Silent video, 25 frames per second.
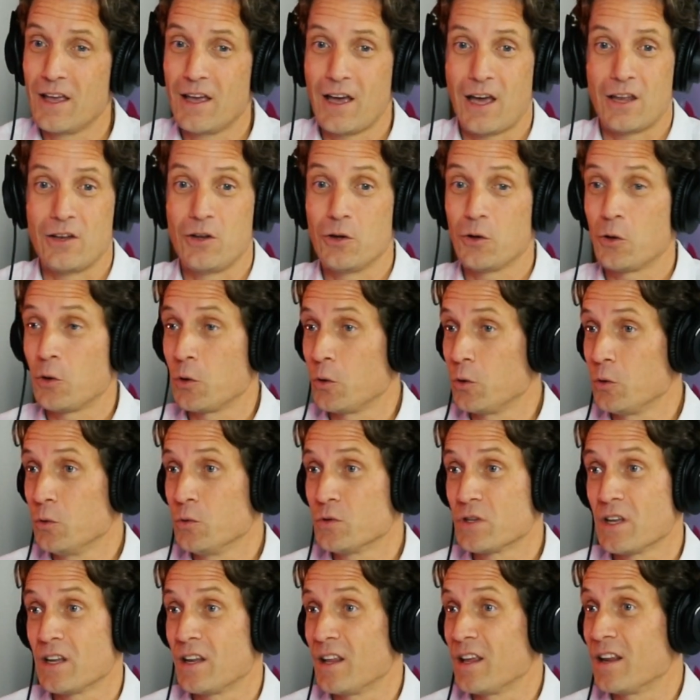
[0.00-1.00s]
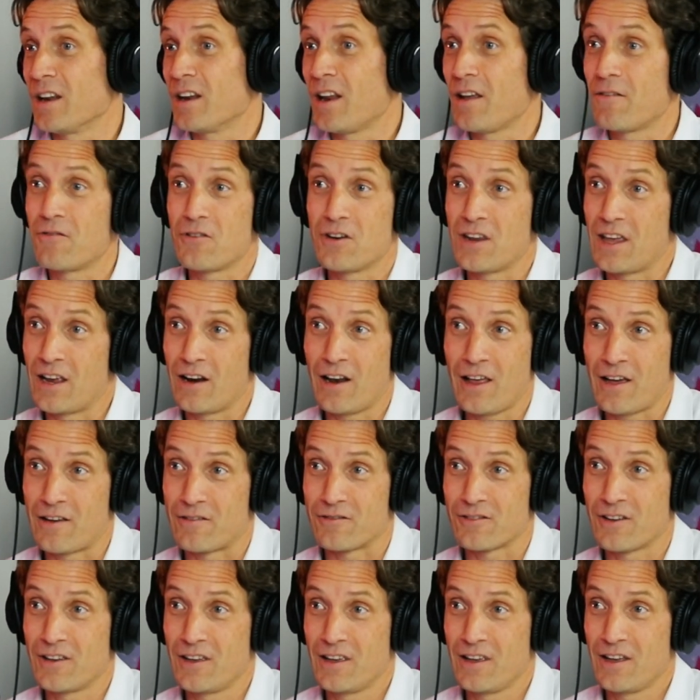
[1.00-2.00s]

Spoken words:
and you can use it in everyday life,